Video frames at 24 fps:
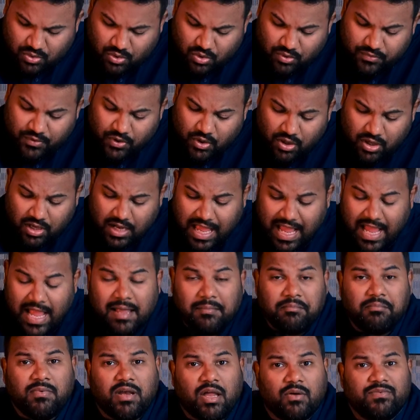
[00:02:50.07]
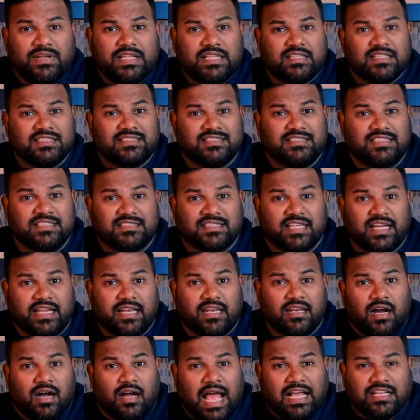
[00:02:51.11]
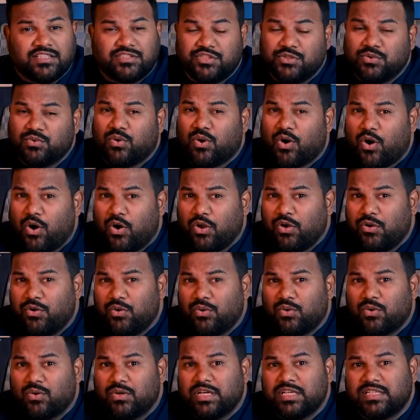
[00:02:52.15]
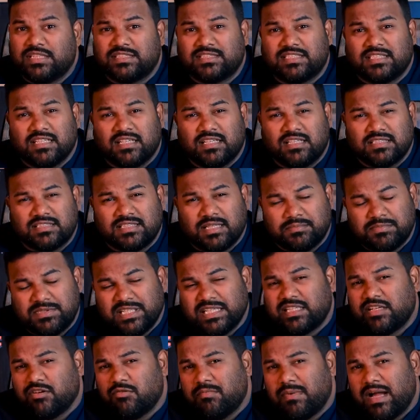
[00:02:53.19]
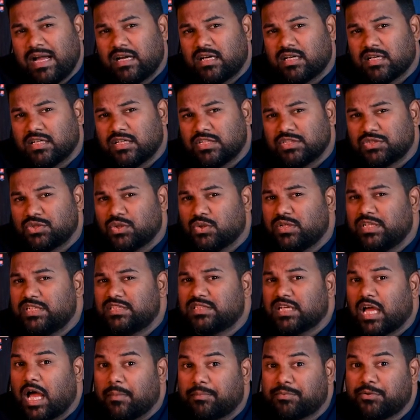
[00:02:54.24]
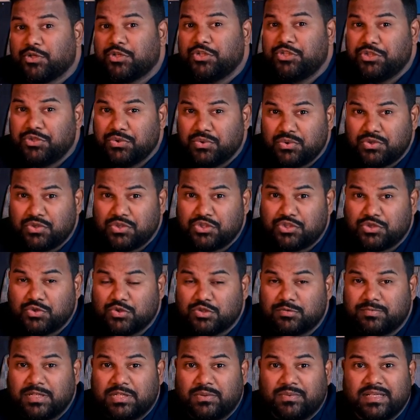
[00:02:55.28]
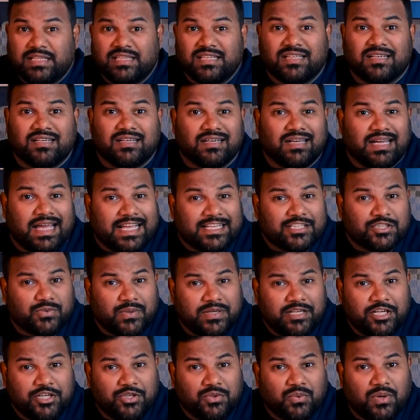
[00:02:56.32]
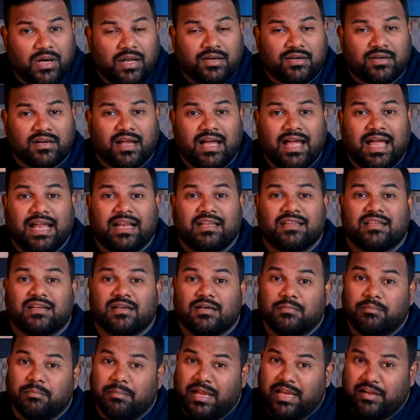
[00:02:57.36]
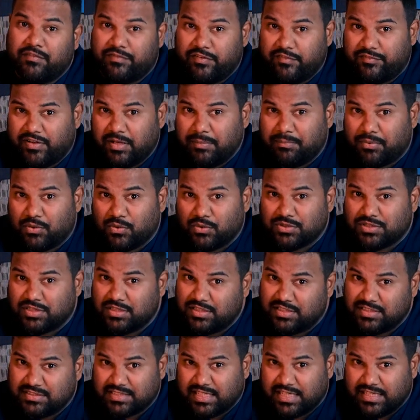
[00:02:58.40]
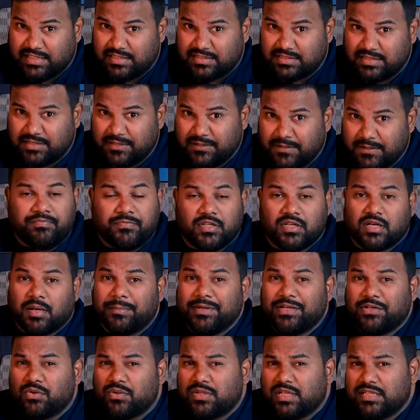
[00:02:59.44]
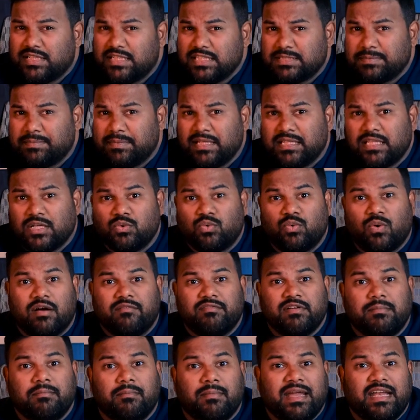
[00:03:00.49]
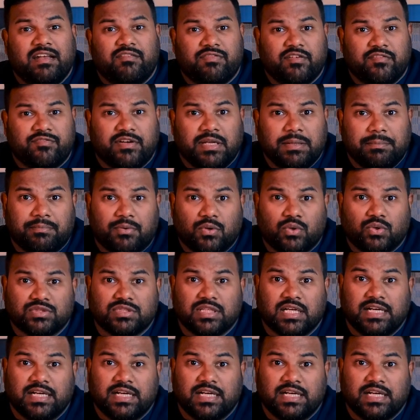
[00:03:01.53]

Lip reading: Overall, I'm loving this design. As you all know, it's a subjective matter, so it's up to you to choose between the S22 Ultra and the Mate 50 Pro's designs. Coming to the display, the Huawei Mate 50 Pro's